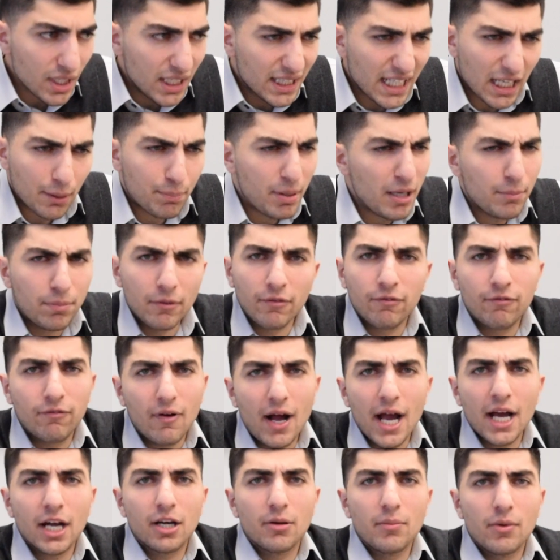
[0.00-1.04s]
like people
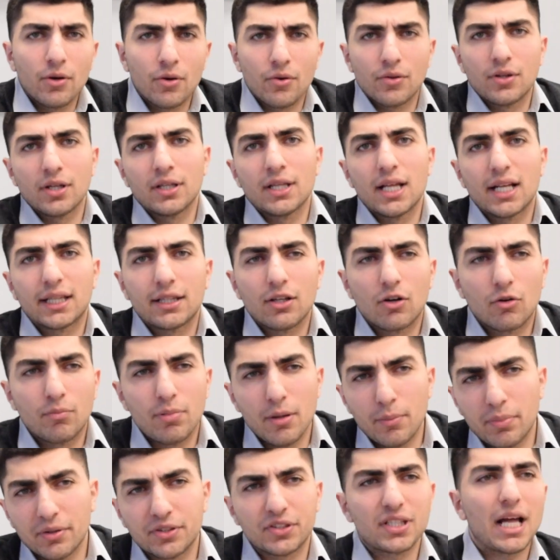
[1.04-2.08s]
fired me or anything like that, or
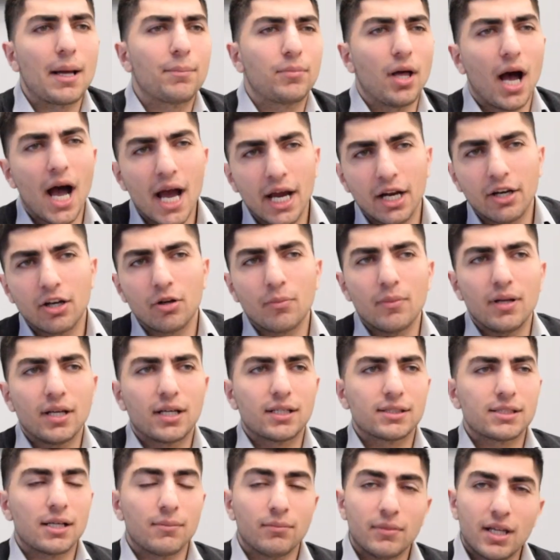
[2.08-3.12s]
people stopped hiring me
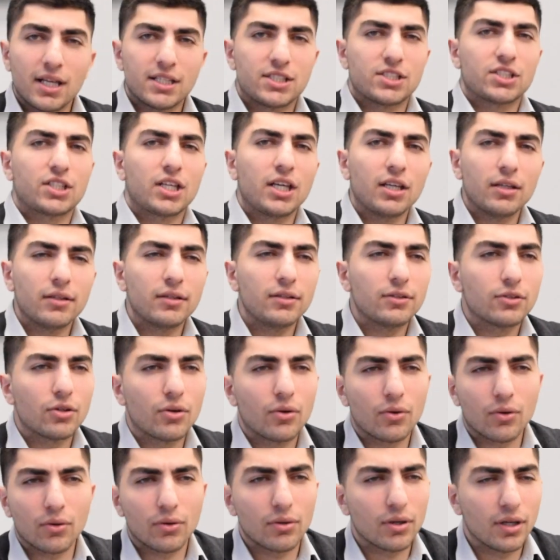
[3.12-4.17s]
because I'm less skilled
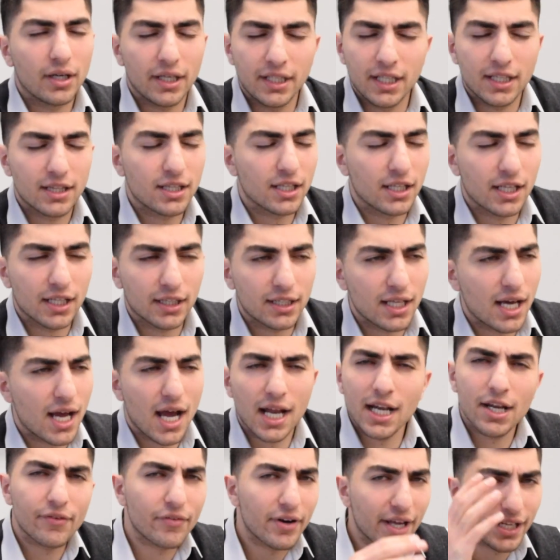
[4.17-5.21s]
or anything like that.
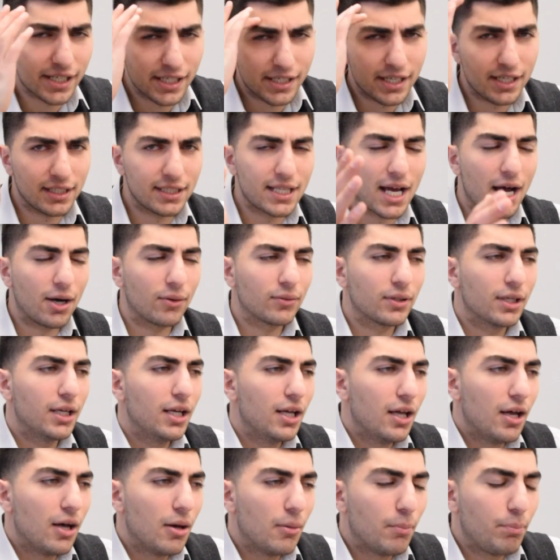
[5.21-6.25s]
I never had any doubt.
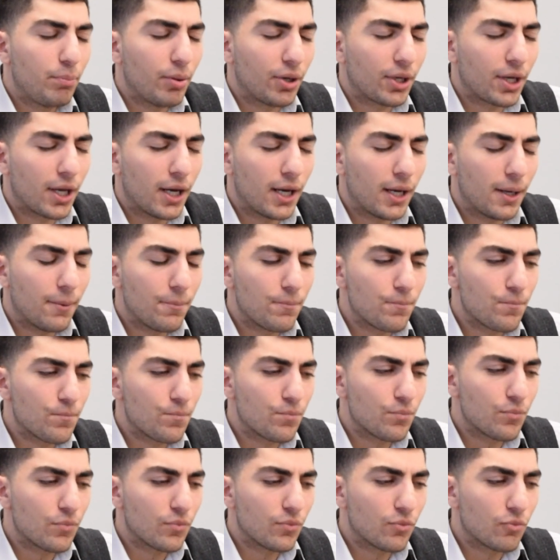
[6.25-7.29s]
But
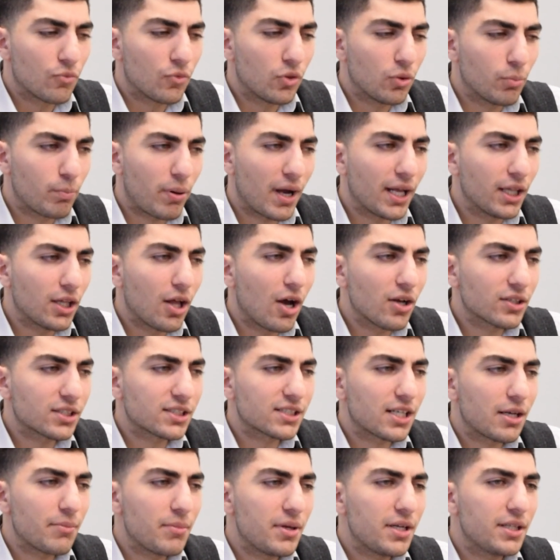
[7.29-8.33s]
by
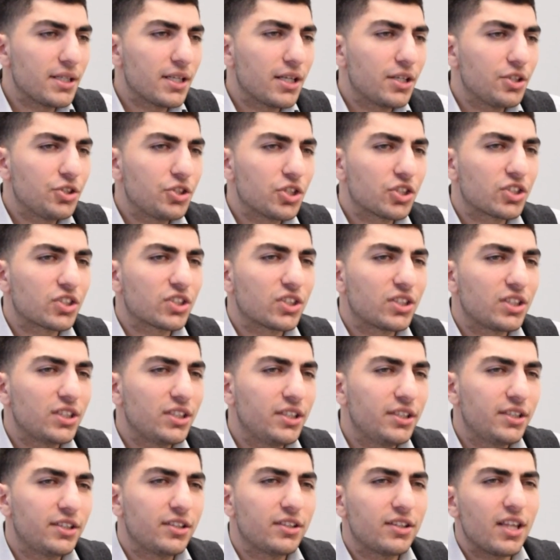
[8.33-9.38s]
losses, I mean just
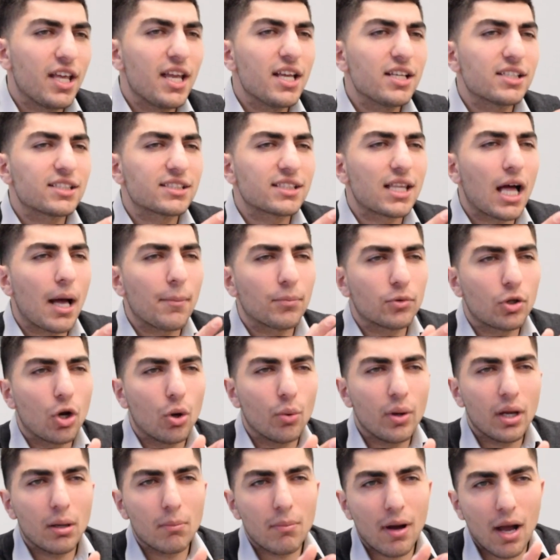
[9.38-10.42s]
things stopped
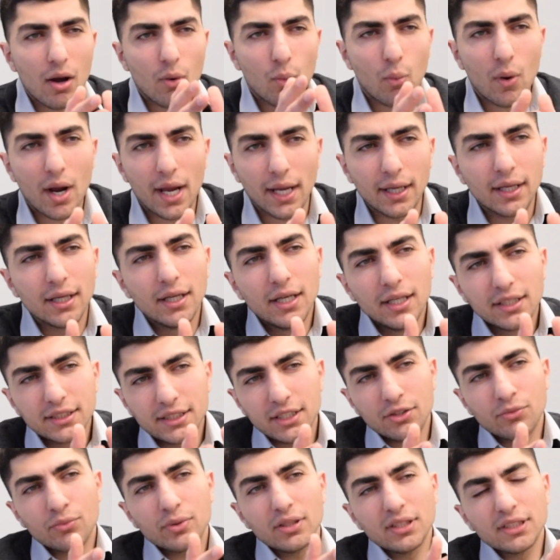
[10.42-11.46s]
going my way.
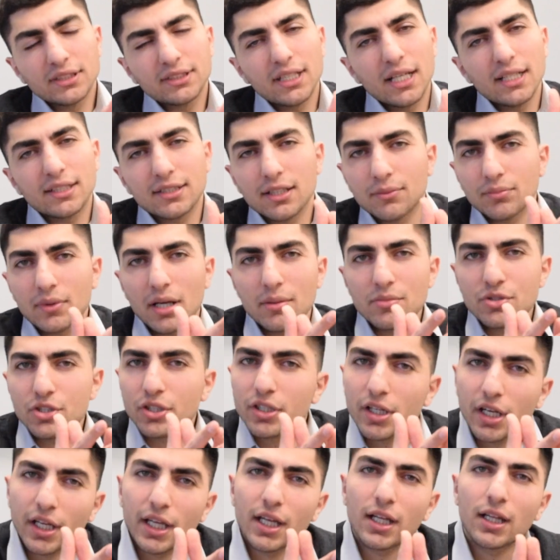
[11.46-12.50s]
See, in real estate, sometimes you're
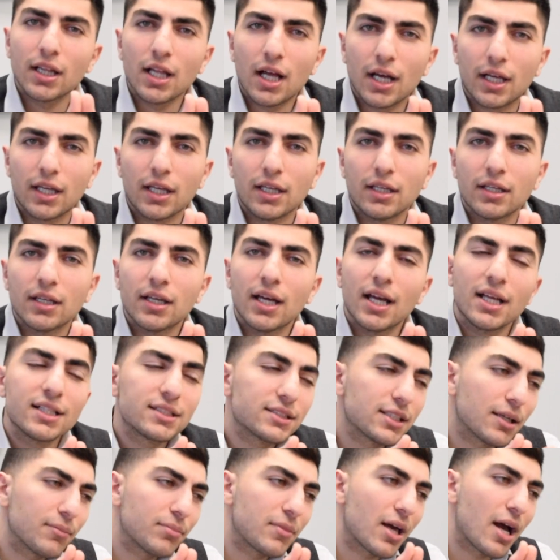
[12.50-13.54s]
going to get lucky. And
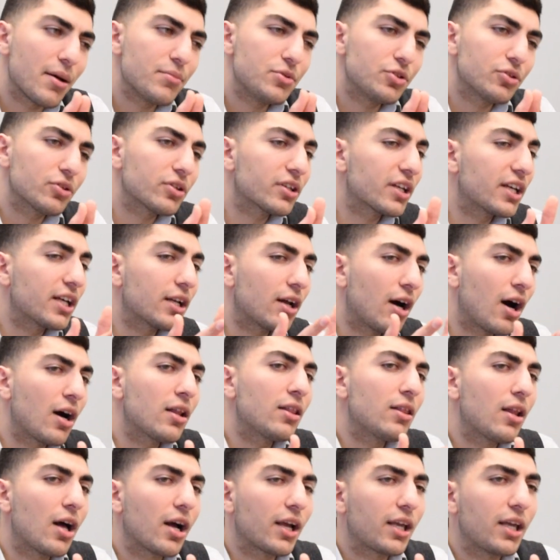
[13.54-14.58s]
sometimes you're going to get
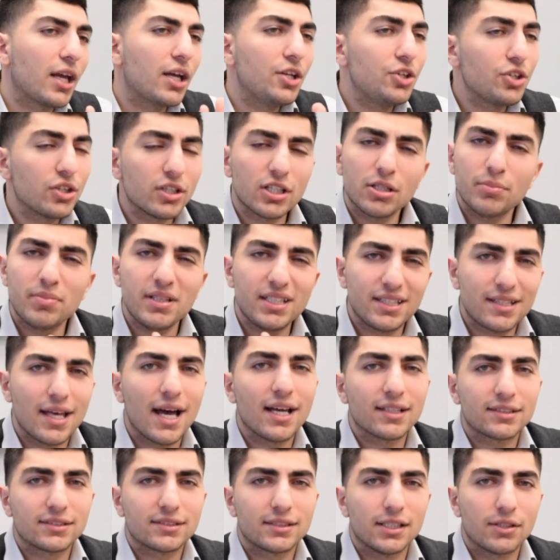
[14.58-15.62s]
unlucky and you're going to be
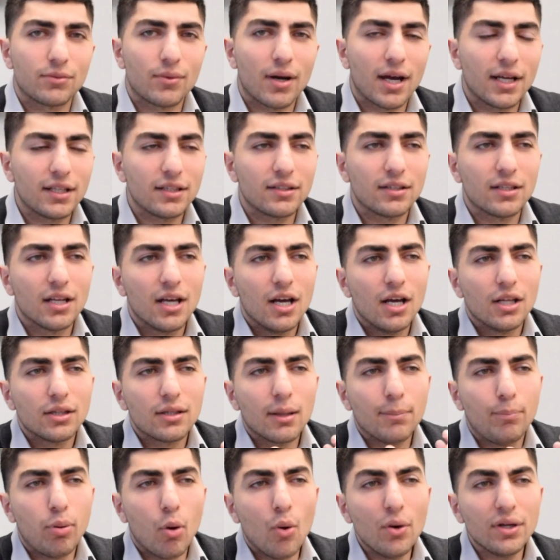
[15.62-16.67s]
tested, right?
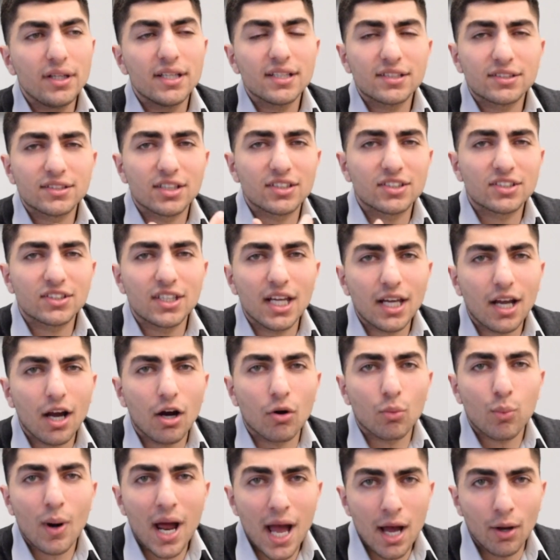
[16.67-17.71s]
The point is to stick
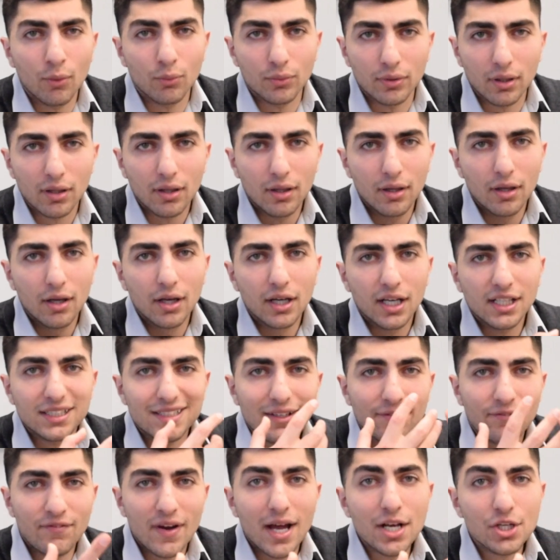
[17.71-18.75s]
around, because
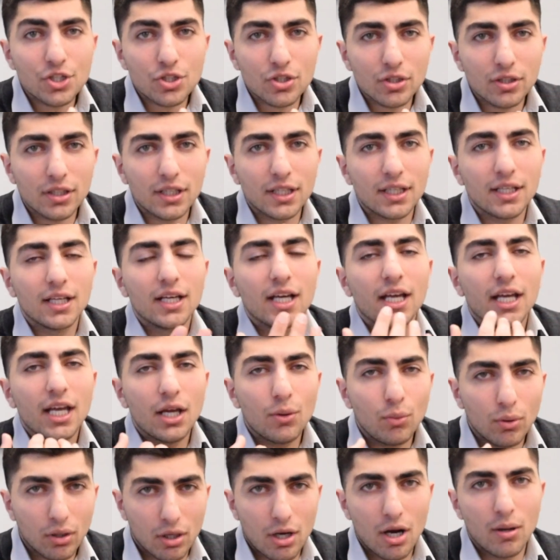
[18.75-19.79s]
eventually it
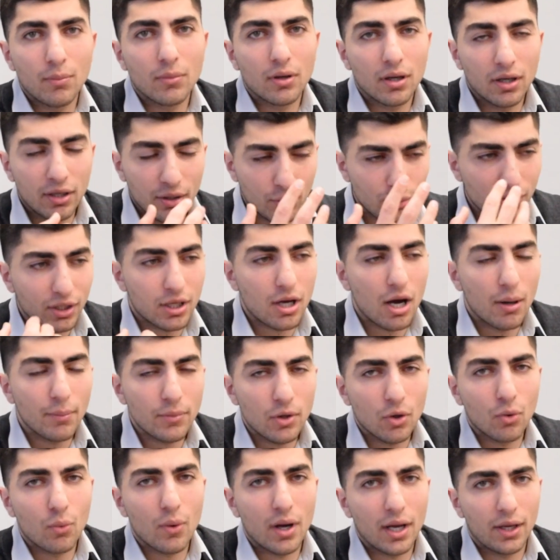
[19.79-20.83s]
will come
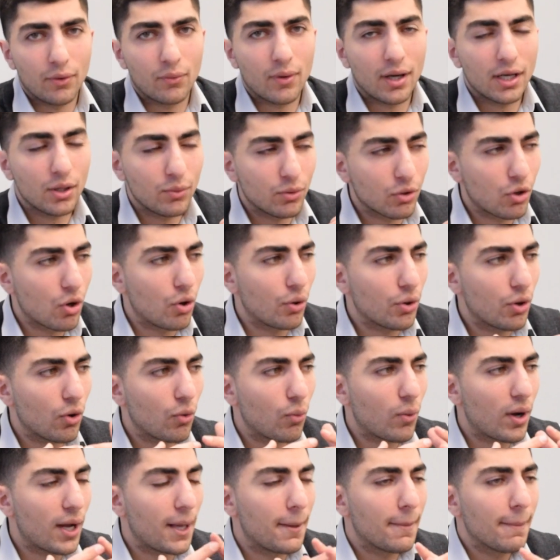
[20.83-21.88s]
your way, right? It will go your
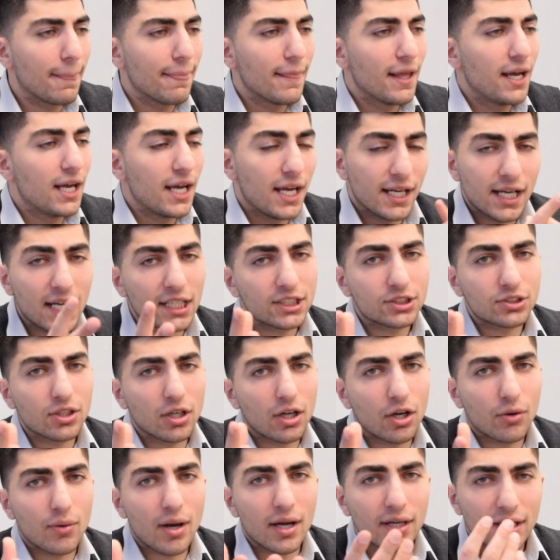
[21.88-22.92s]
way. And I
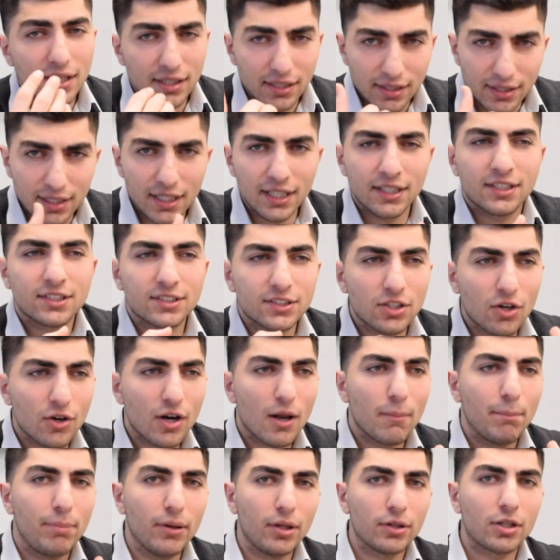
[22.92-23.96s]
stuck around, and it's
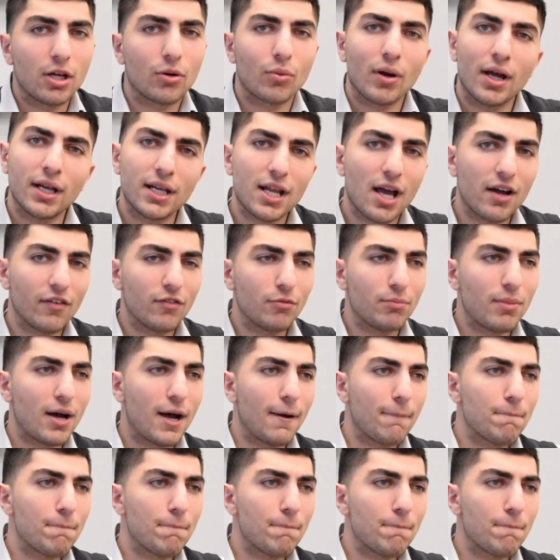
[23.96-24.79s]
starting to build up. Right now